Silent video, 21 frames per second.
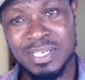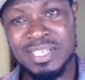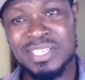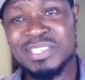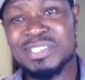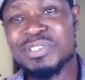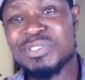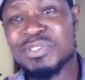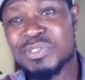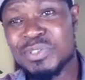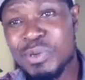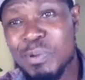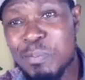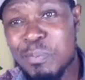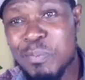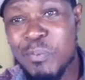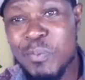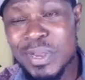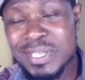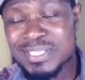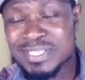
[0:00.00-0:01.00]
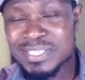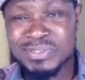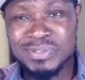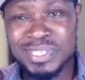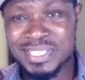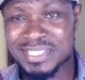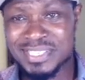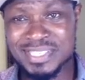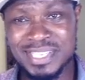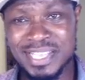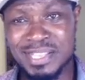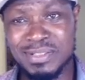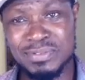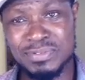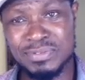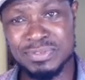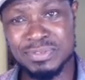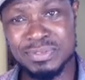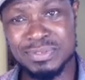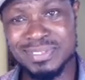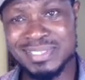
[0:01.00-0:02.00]
Stop wasting
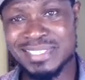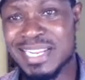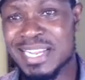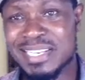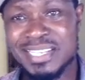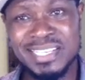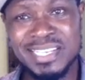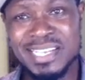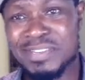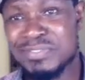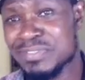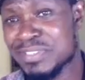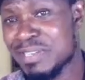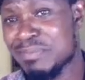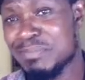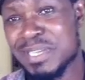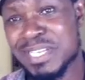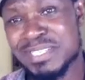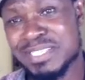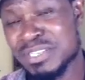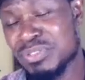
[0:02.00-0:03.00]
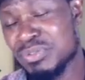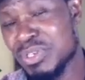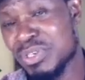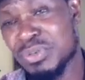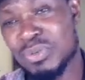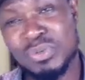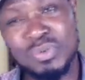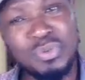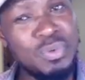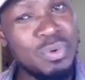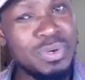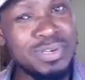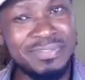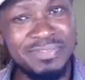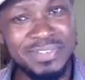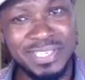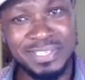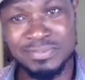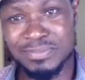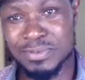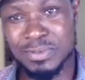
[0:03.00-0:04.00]
yourself running after men that you're not
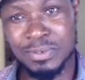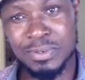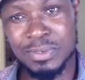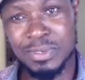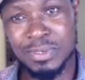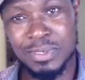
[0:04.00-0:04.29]
qualified for